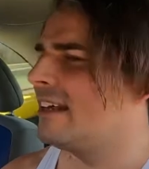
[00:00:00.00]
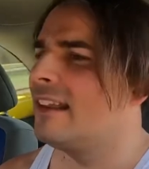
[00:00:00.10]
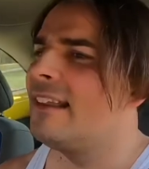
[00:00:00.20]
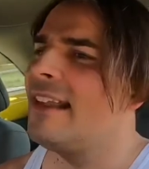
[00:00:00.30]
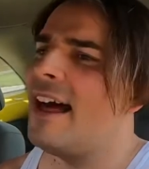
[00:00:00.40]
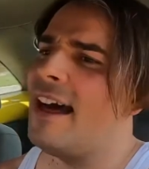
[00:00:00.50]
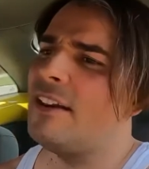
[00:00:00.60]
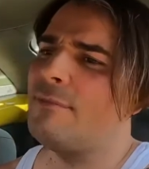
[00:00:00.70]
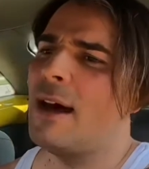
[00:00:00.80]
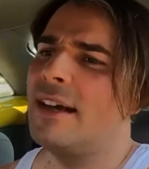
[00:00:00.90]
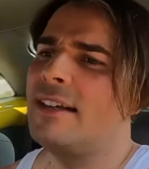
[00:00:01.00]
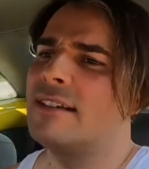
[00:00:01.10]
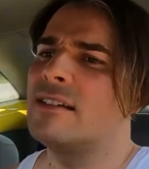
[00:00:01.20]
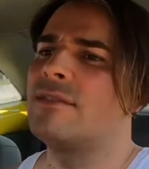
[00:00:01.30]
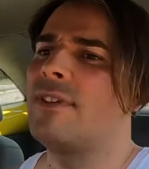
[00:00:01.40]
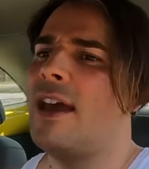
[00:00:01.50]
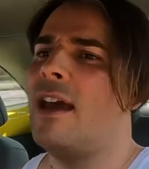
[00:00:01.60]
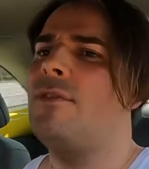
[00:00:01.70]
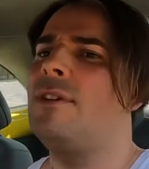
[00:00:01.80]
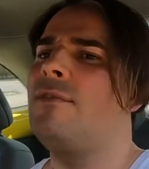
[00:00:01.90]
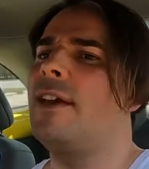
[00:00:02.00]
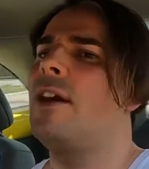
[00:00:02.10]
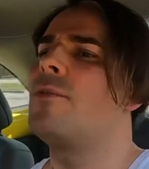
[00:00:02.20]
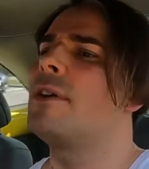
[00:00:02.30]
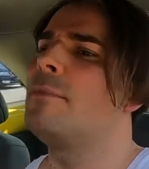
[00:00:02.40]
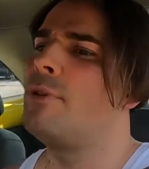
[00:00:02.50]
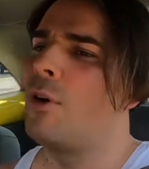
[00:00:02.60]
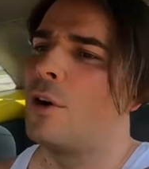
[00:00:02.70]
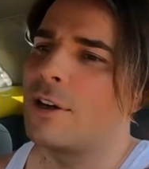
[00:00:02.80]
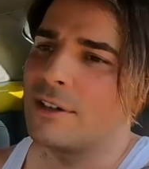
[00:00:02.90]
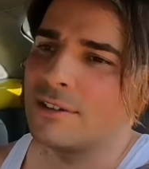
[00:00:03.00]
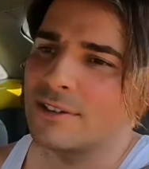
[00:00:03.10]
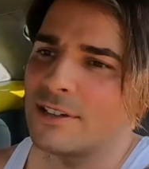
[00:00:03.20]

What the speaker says: A lot of money. This is very, very important.